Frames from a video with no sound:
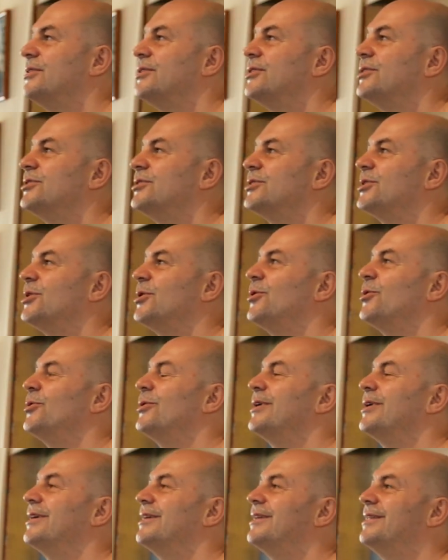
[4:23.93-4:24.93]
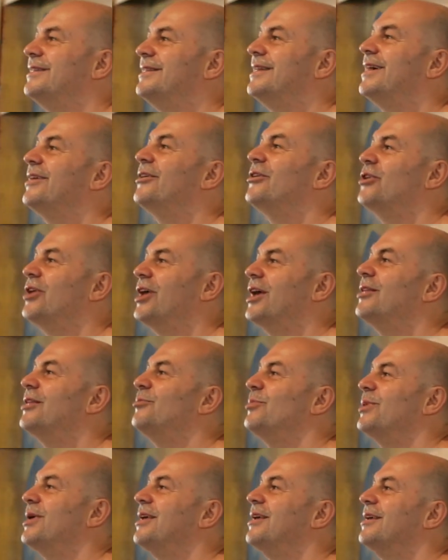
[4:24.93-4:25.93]
So there can
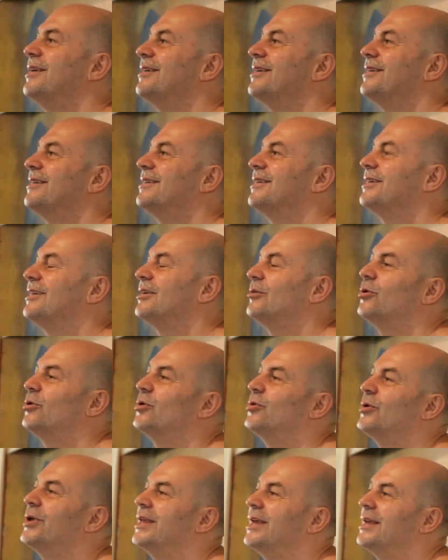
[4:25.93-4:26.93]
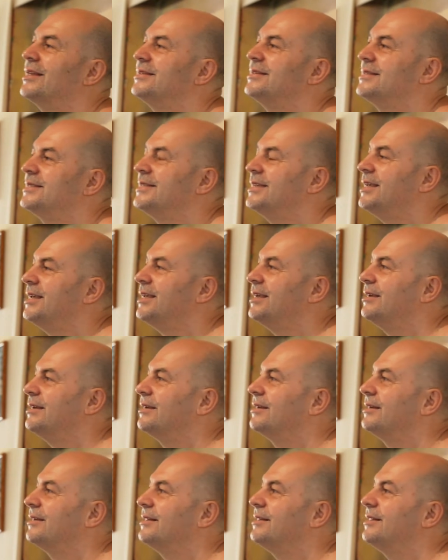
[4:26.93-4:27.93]
be, or we can see,
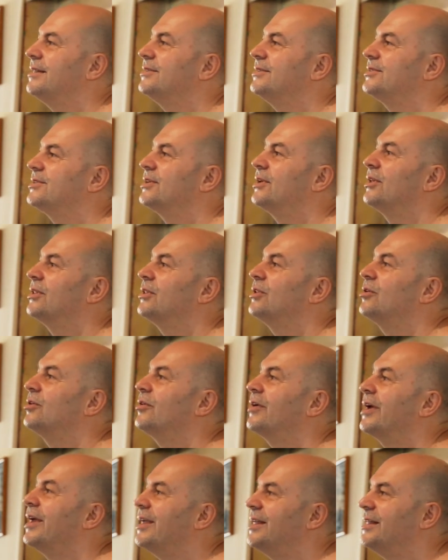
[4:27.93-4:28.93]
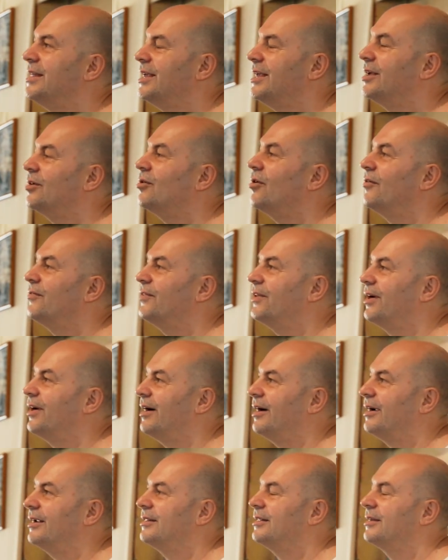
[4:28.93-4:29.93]
this training of the
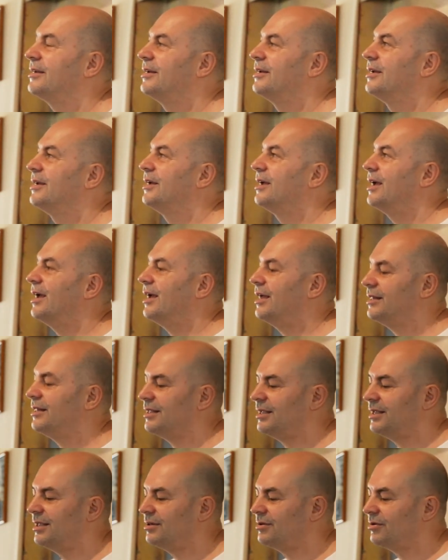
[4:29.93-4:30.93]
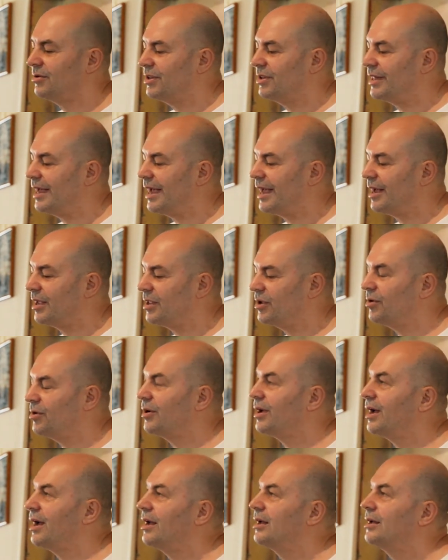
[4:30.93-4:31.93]
heart. And in Hridaya
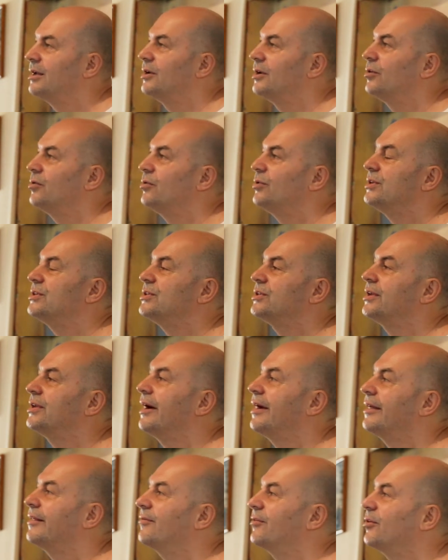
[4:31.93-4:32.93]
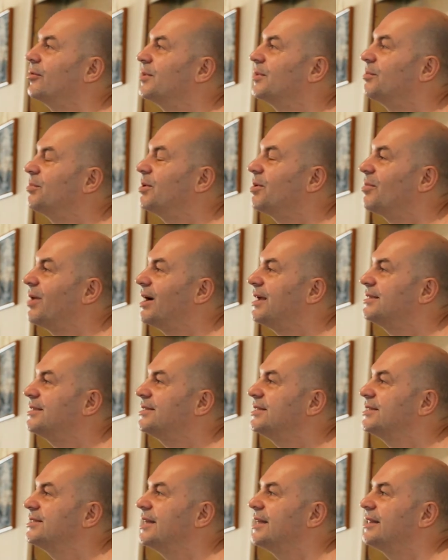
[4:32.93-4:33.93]
Yoga, we start from the
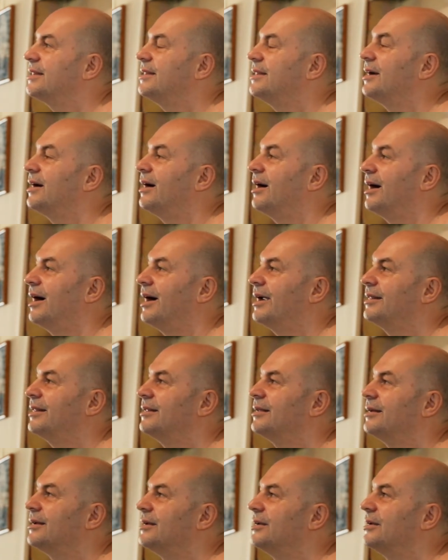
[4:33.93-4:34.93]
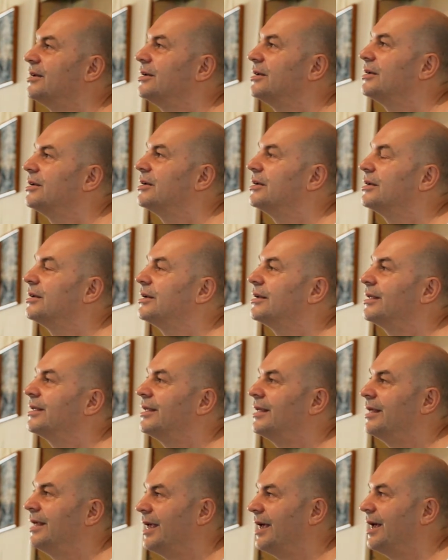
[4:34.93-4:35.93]
premises that the heart
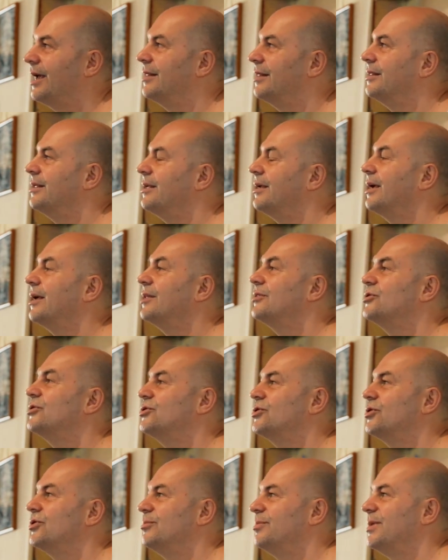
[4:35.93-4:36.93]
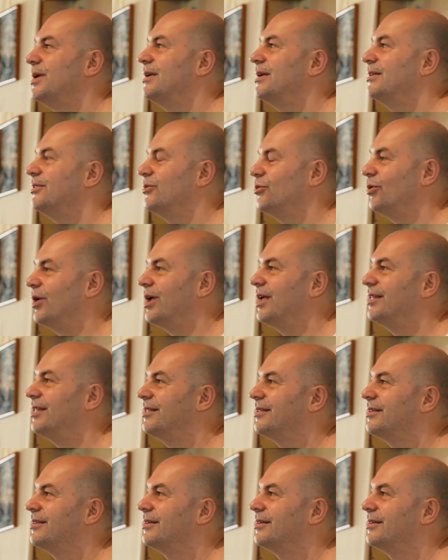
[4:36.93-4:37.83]
can and should be trained.